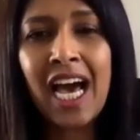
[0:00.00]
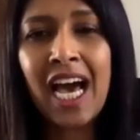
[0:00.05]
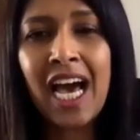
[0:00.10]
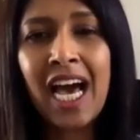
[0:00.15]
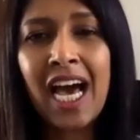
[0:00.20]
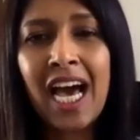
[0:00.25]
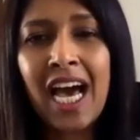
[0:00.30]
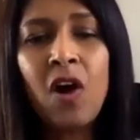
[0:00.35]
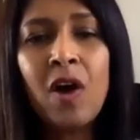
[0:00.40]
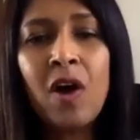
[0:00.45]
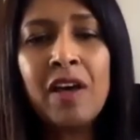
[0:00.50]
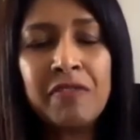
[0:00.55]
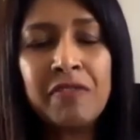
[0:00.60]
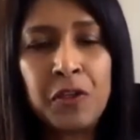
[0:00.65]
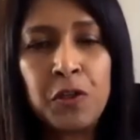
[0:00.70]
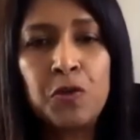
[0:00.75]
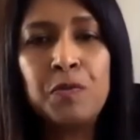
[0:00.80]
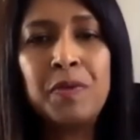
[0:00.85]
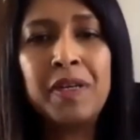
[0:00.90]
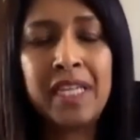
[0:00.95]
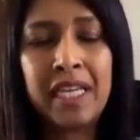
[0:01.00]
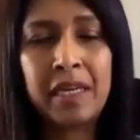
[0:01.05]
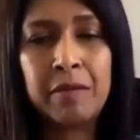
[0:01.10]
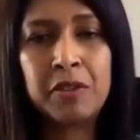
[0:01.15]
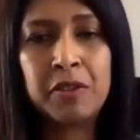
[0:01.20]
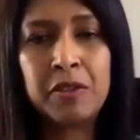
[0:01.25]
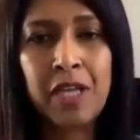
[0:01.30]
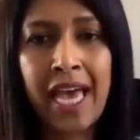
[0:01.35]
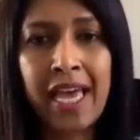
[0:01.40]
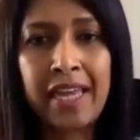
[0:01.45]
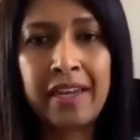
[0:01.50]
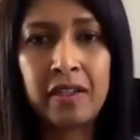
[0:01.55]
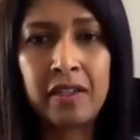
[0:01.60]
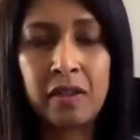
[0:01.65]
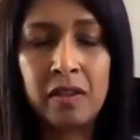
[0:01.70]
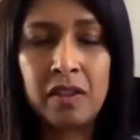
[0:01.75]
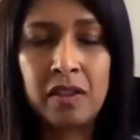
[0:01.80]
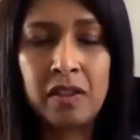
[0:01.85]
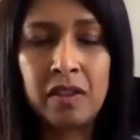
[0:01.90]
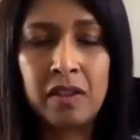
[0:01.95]
how have you been able to
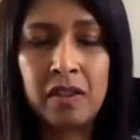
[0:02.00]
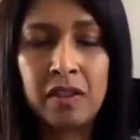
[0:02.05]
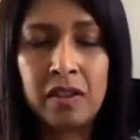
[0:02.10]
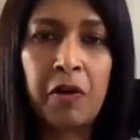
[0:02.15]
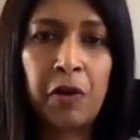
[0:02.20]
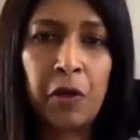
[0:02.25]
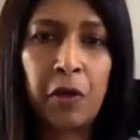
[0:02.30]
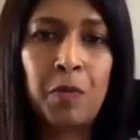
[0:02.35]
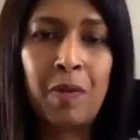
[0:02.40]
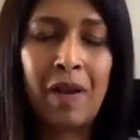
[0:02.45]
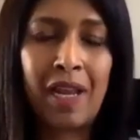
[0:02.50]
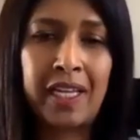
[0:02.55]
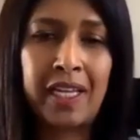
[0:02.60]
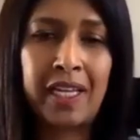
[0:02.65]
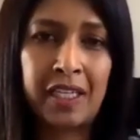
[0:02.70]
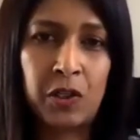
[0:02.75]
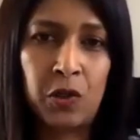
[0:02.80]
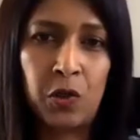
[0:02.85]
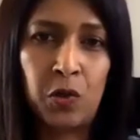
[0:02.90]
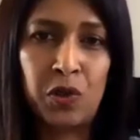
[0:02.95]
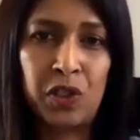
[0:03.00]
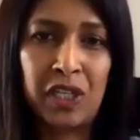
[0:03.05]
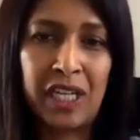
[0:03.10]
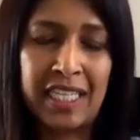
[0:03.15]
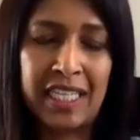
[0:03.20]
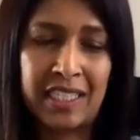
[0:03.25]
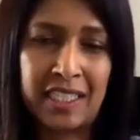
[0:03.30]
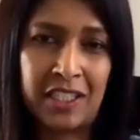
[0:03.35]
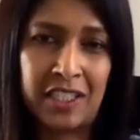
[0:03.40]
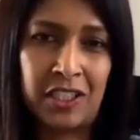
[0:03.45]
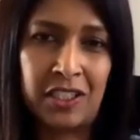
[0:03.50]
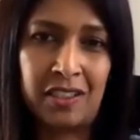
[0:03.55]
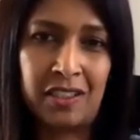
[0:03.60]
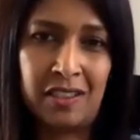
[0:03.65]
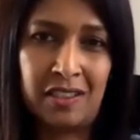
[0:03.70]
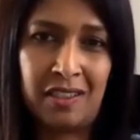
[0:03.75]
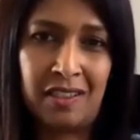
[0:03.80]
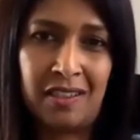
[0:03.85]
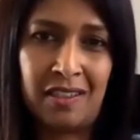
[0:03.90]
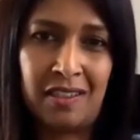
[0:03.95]
handle scenario planning in your organization?